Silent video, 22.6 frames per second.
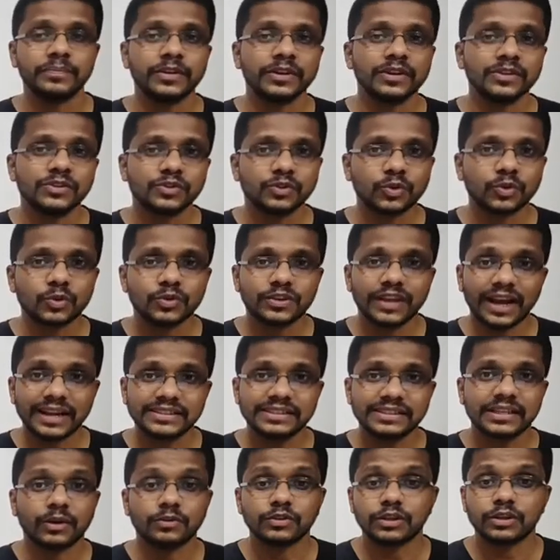So that's
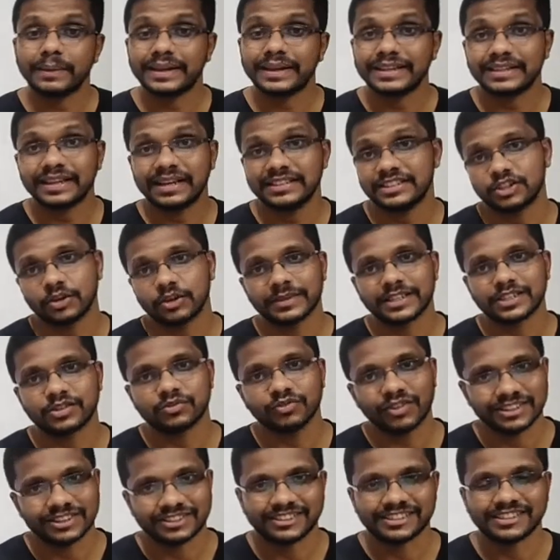how the metagenomics
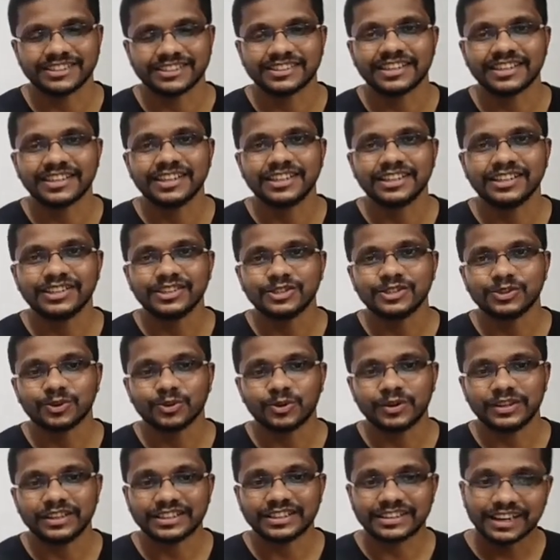works. So
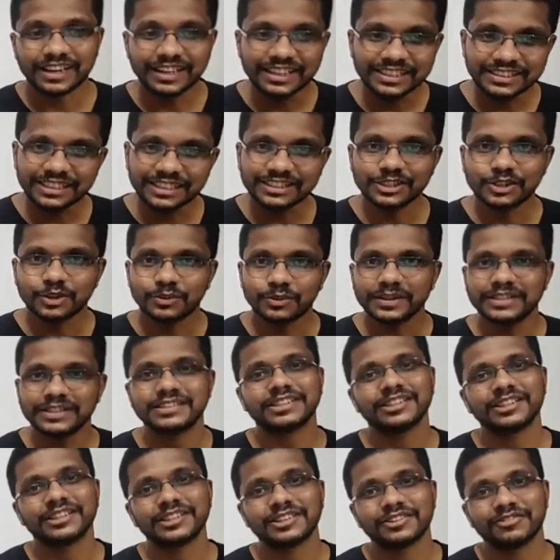in the traditional
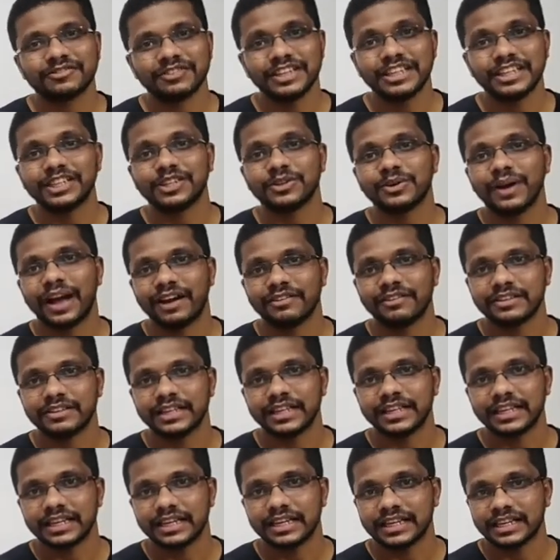genomics, we need to know
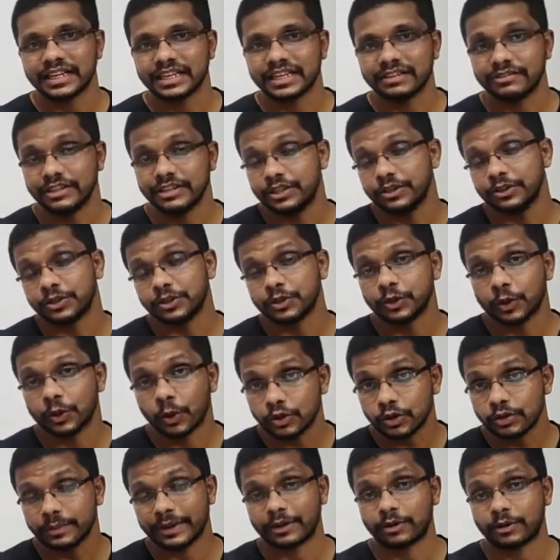the
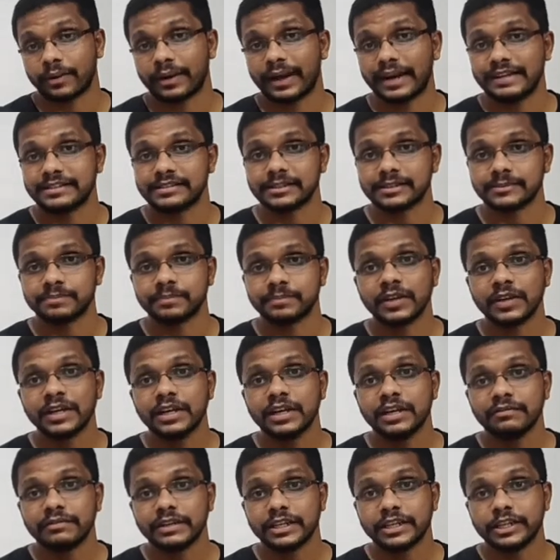microorganism,
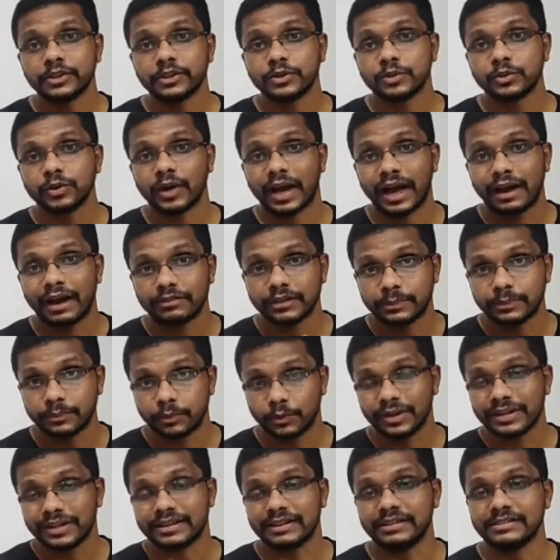we need to have the
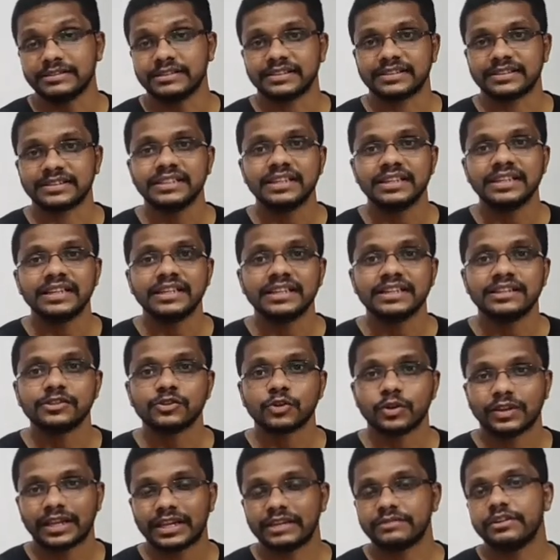pure culture so
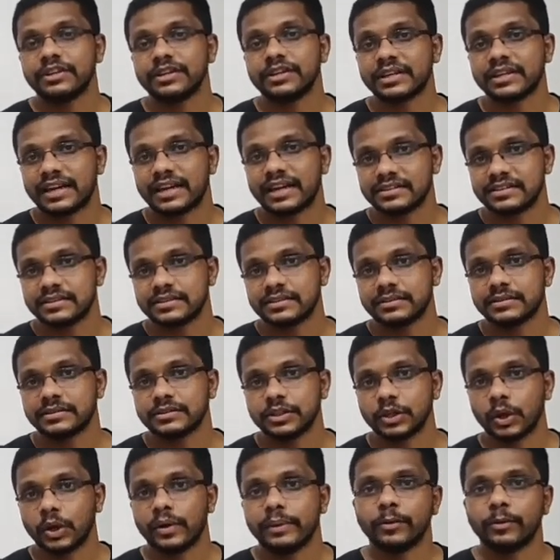that we can
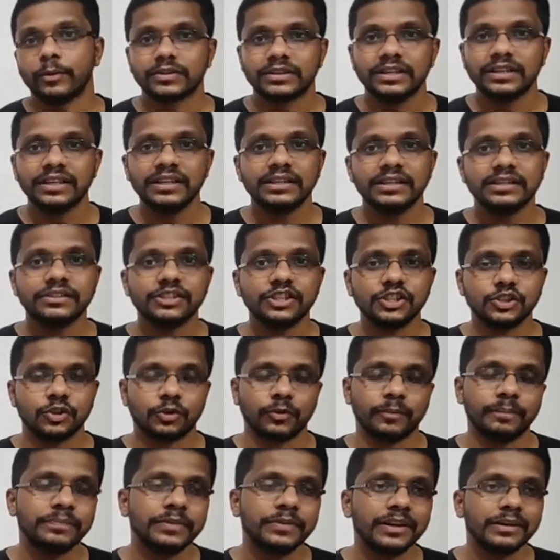know about the genome.
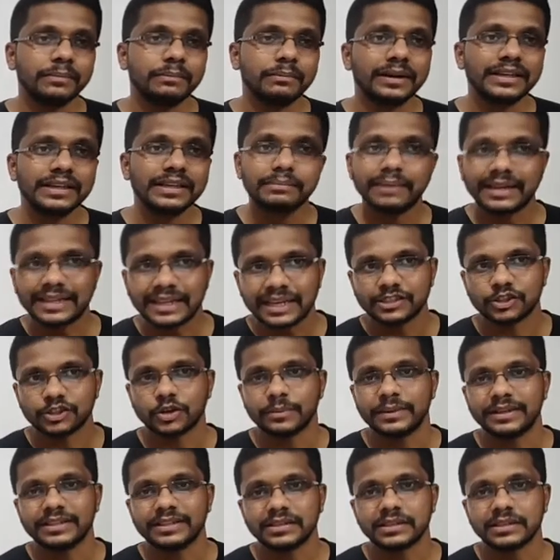But in
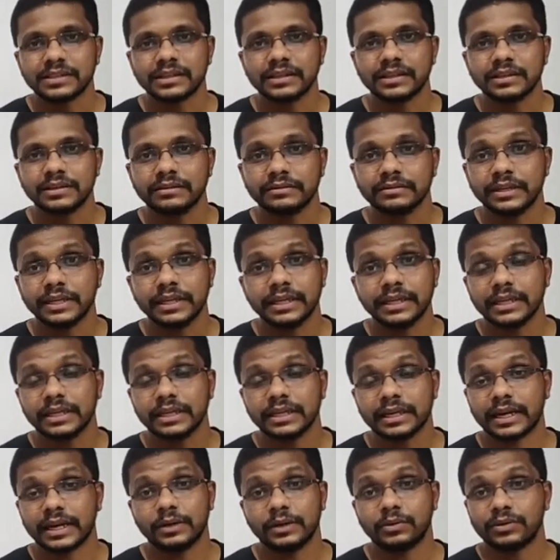metagenomics, we
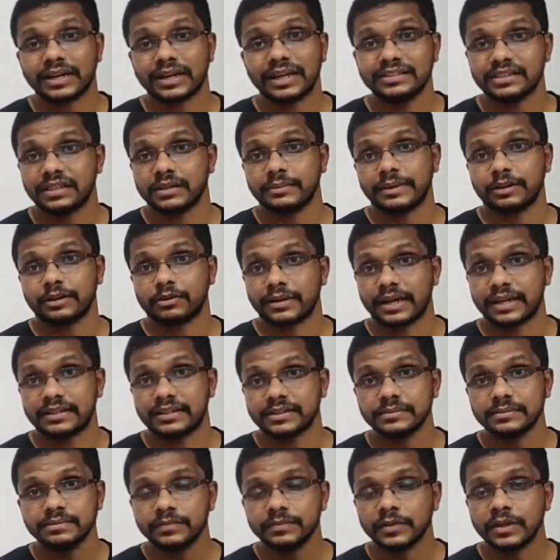cannot culture the
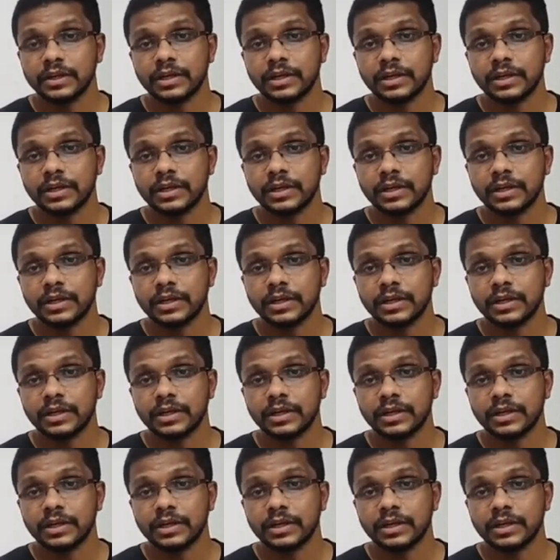microorganism.